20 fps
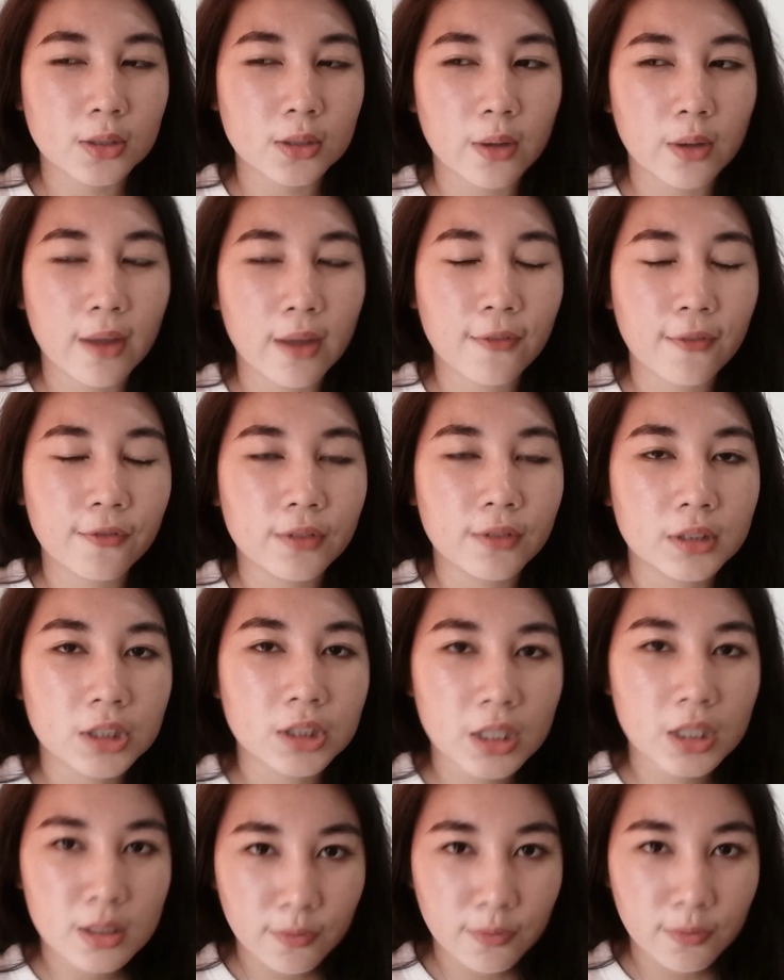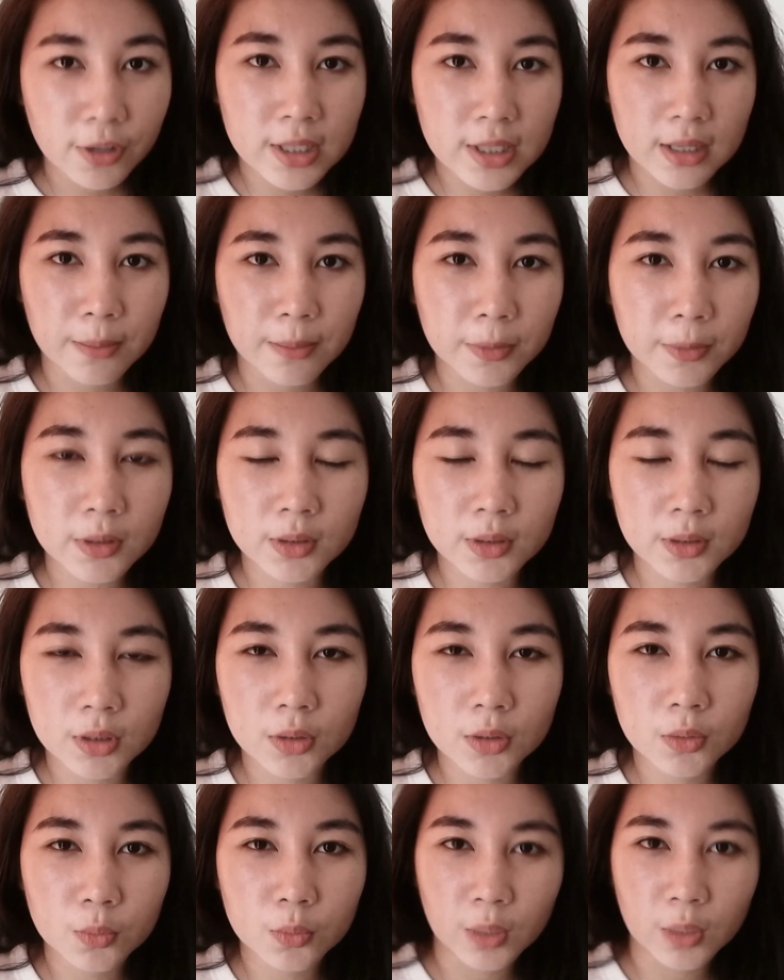So if, just for example,
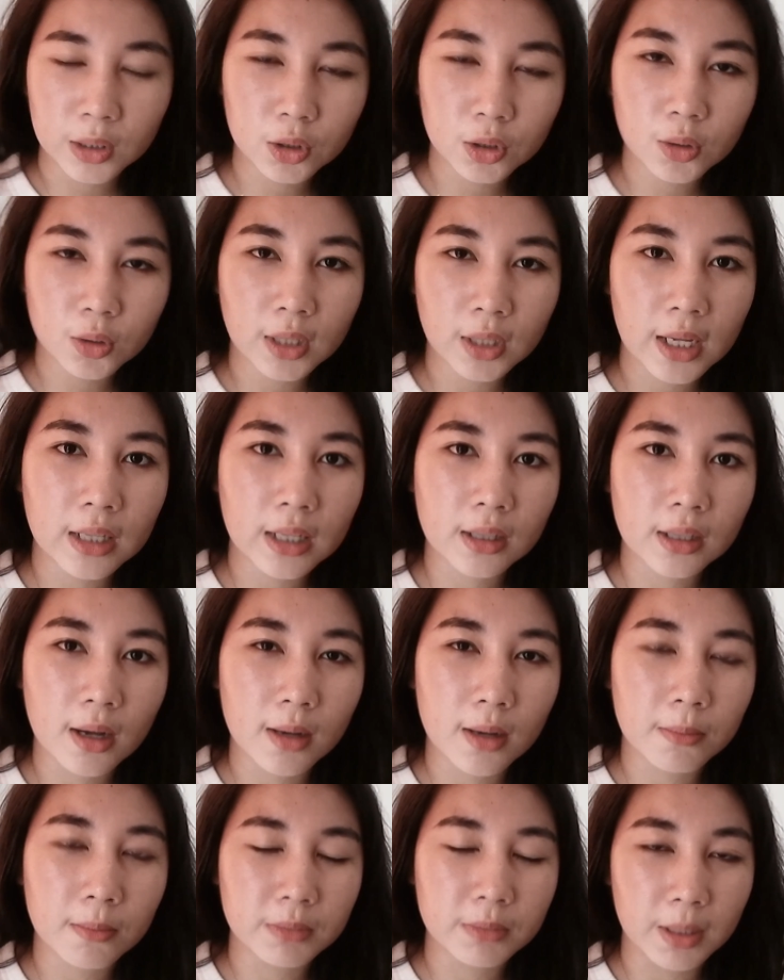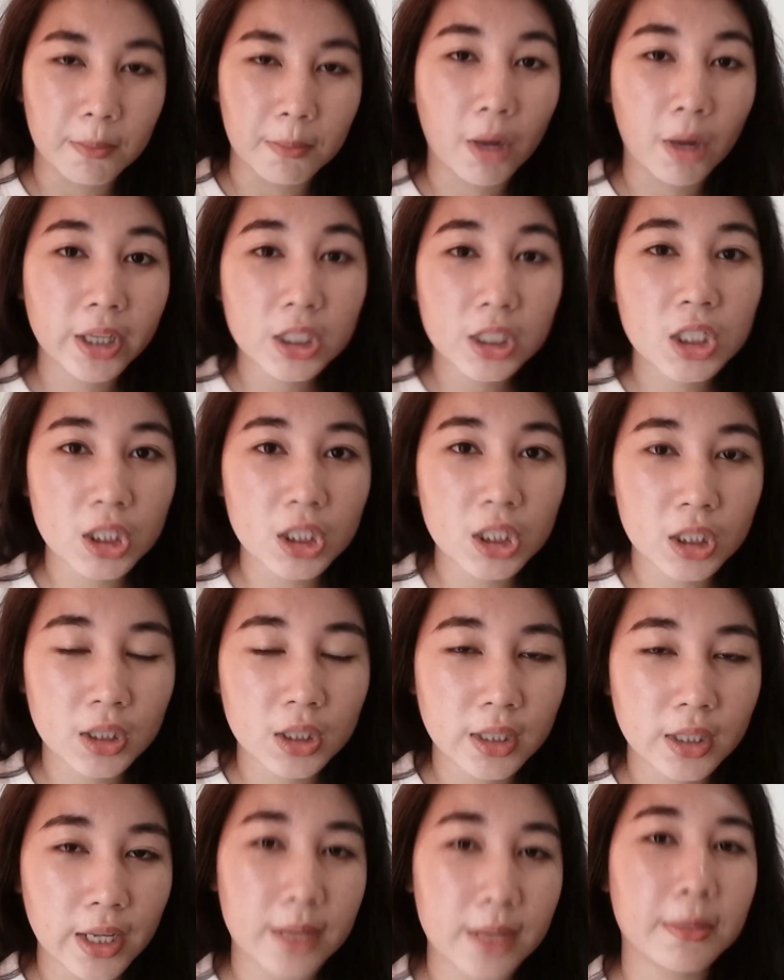you want to take the March
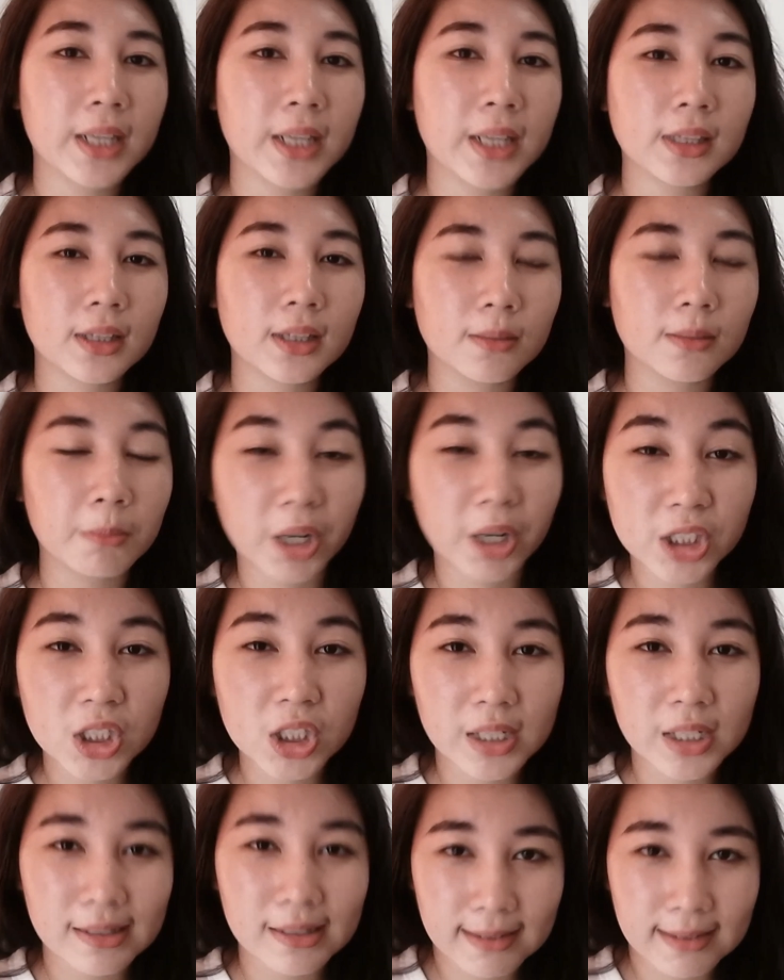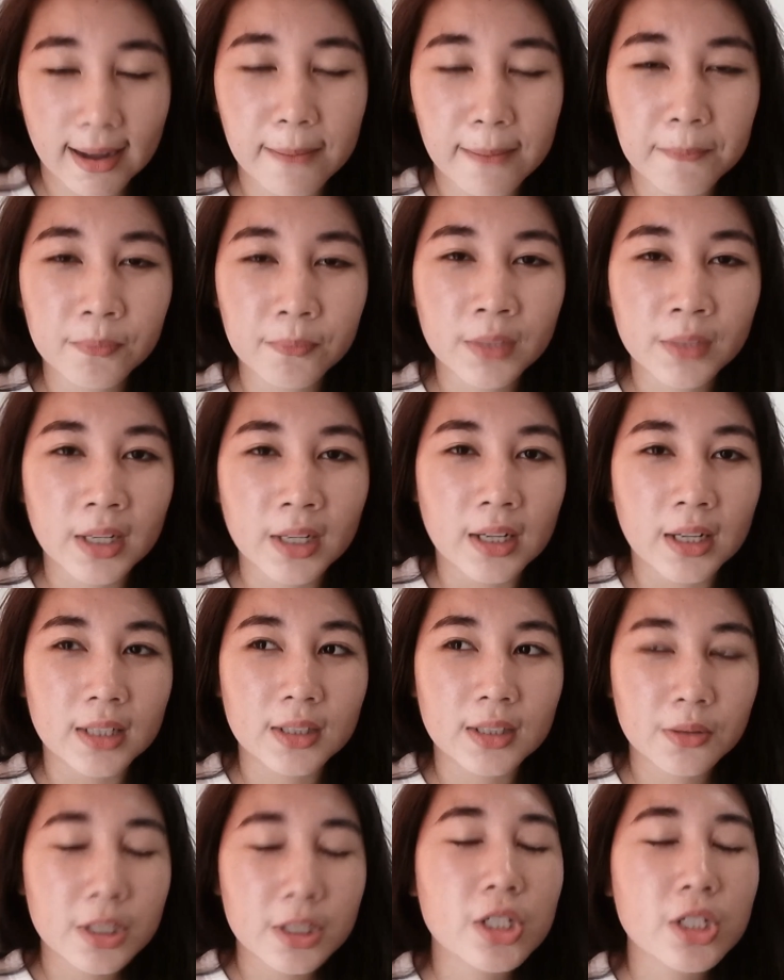exam,
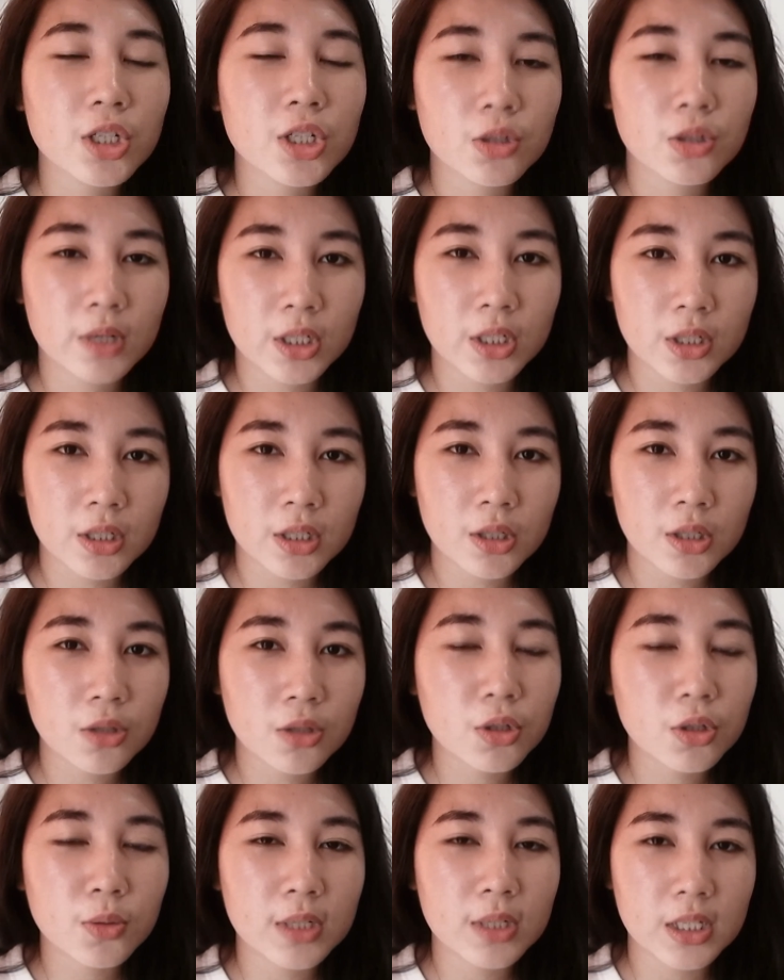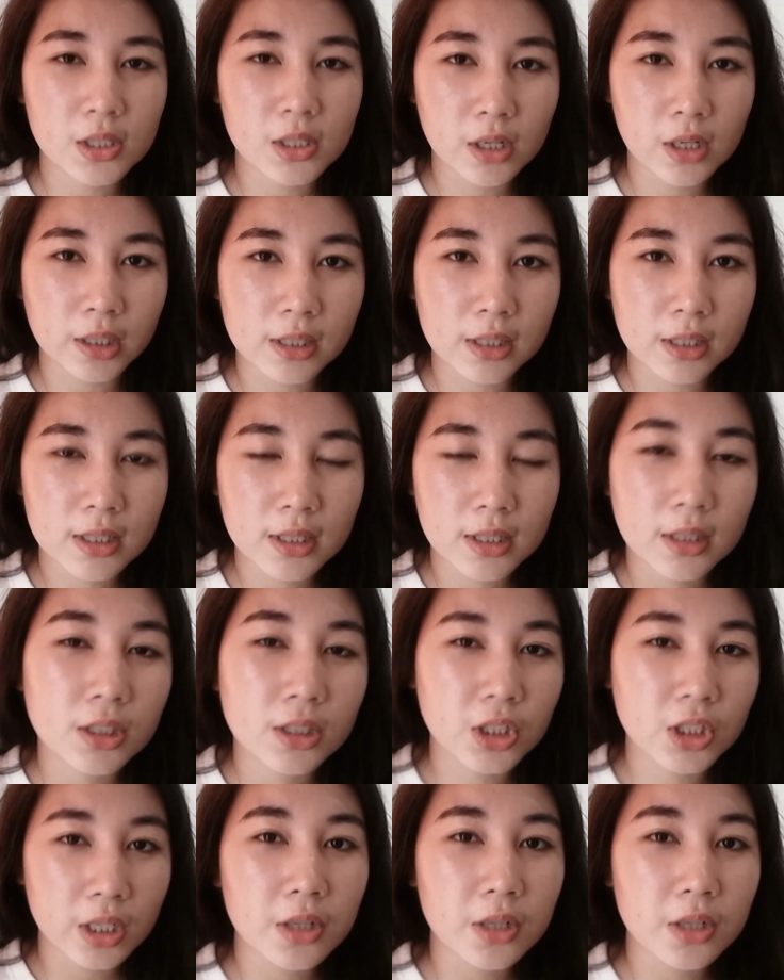the registration usually starts
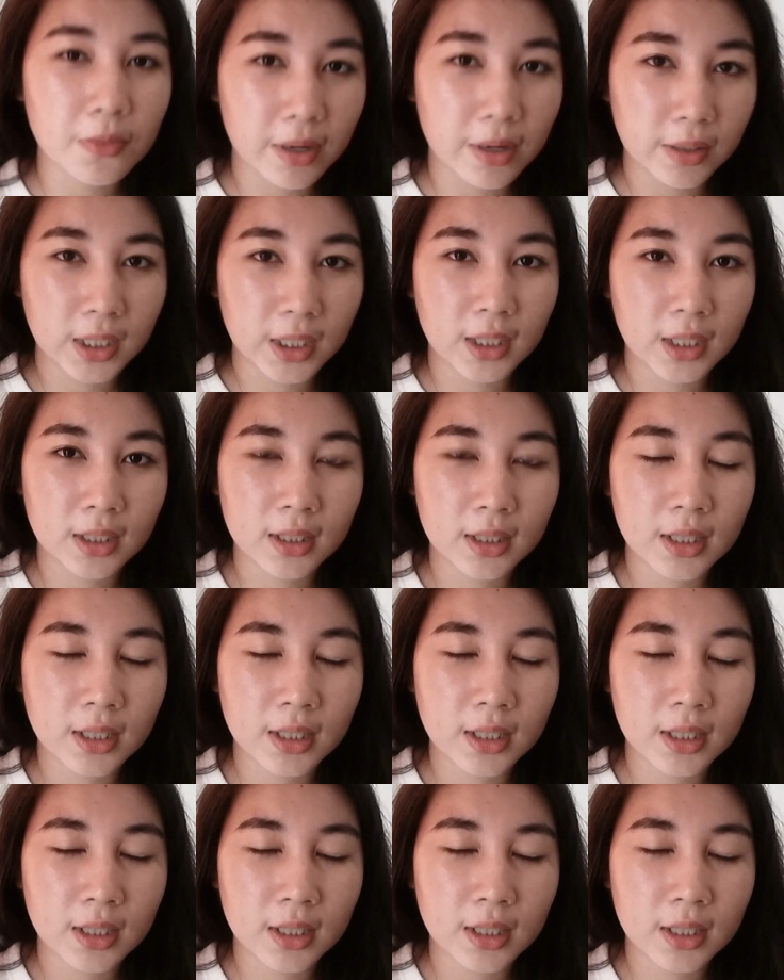January.